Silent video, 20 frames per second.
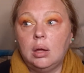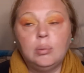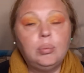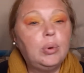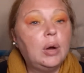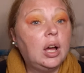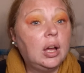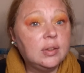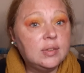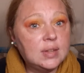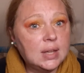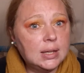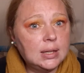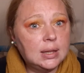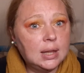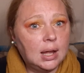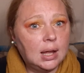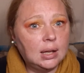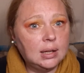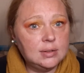I say
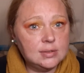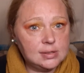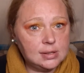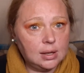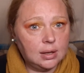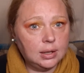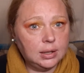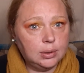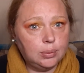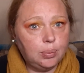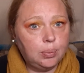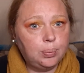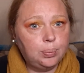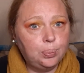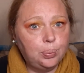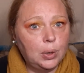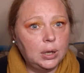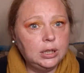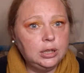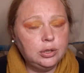that it's like
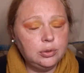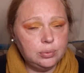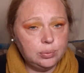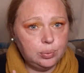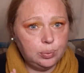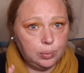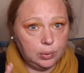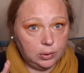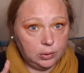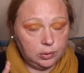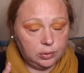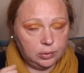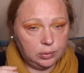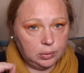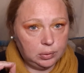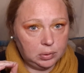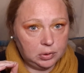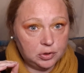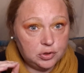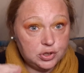when you
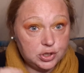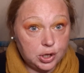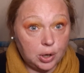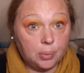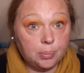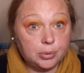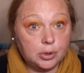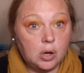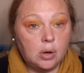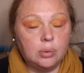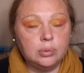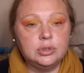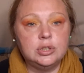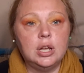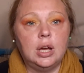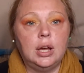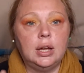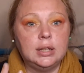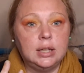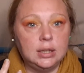stop cold
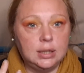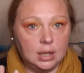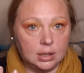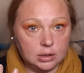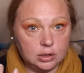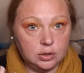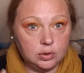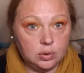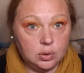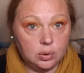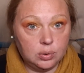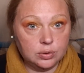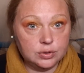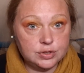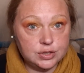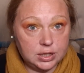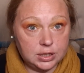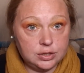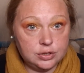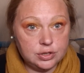turkey, that can cause
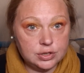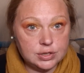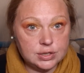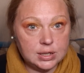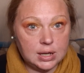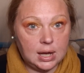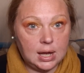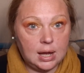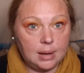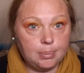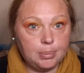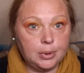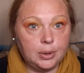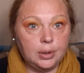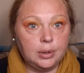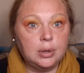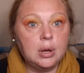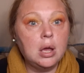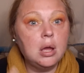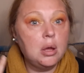seizures to
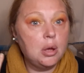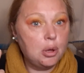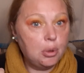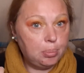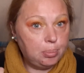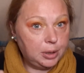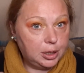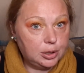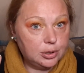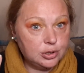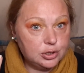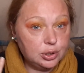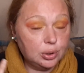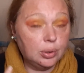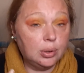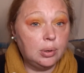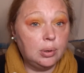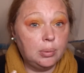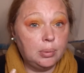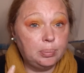happen, because
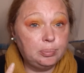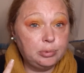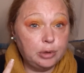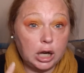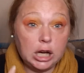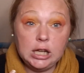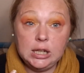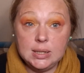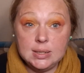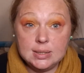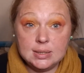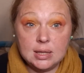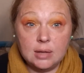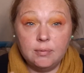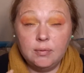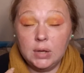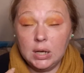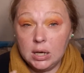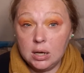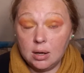your brain is then
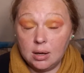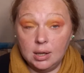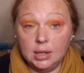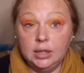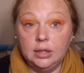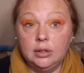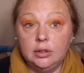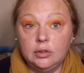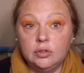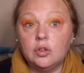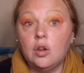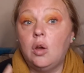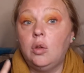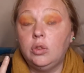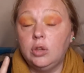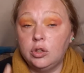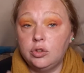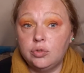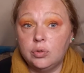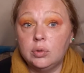reliant on
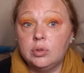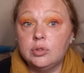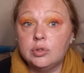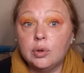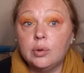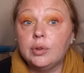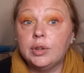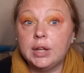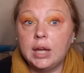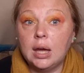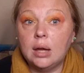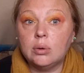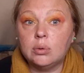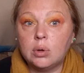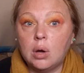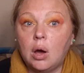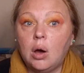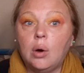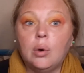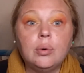the drugs or the
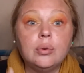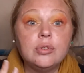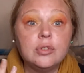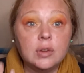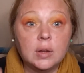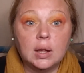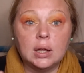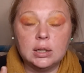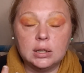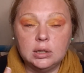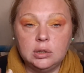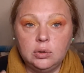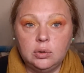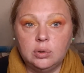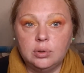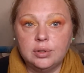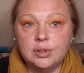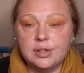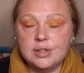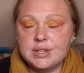alcohol, so that can
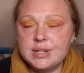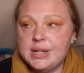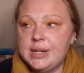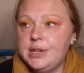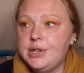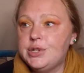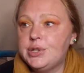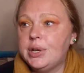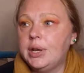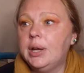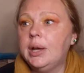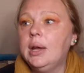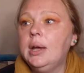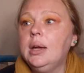cause a seizure.